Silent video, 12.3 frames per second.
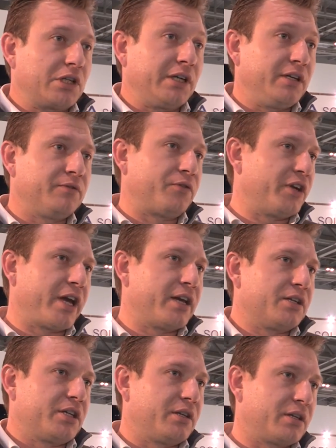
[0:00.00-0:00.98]
clean, free
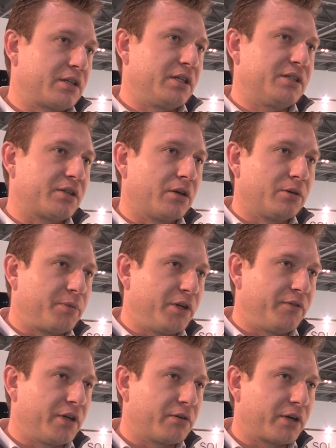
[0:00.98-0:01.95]
energy that these solar
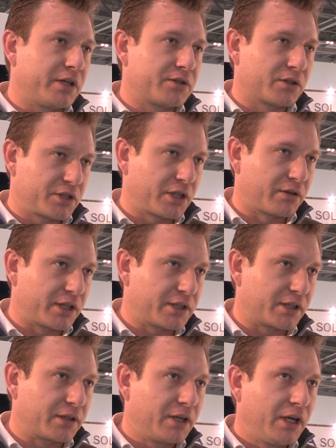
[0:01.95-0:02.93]
PV arrays are
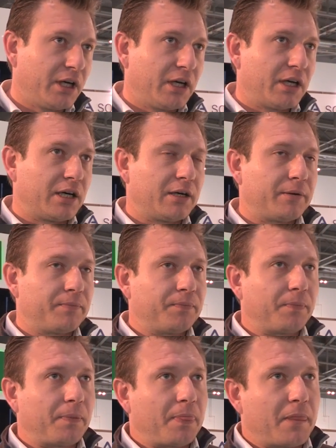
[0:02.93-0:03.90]
generating.
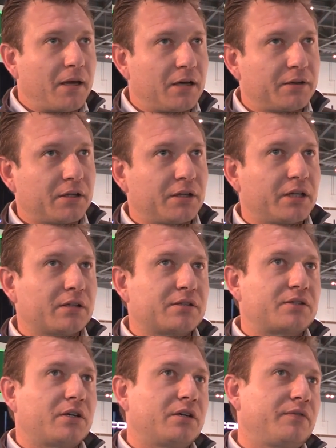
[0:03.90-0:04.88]
Um, I think the
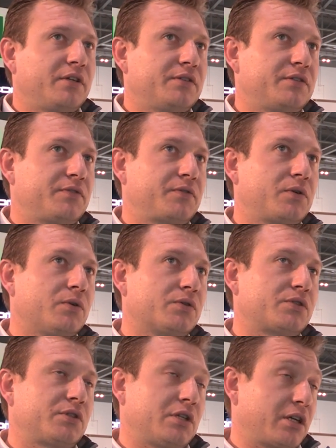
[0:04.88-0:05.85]
other side of it is, of
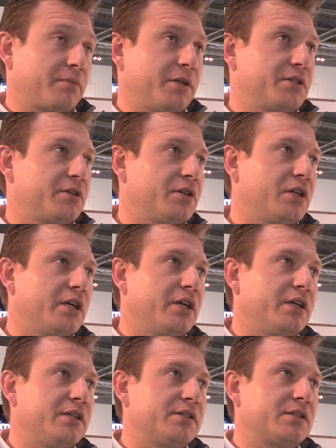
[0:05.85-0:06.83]
course, like I mentioned earlier,
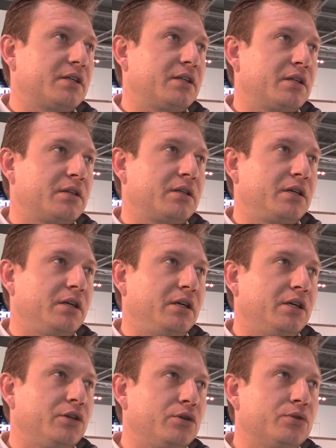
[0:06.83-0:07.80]
is
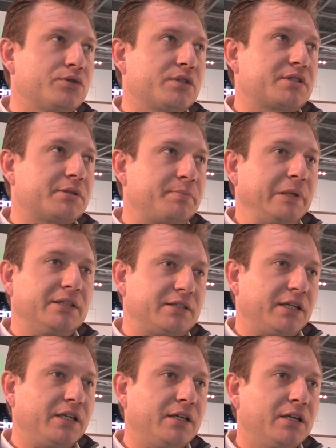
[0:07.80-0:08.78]
the user's
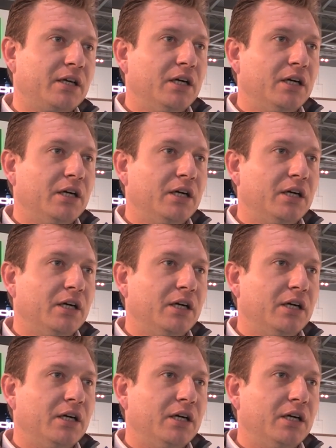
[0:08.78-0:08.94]
ability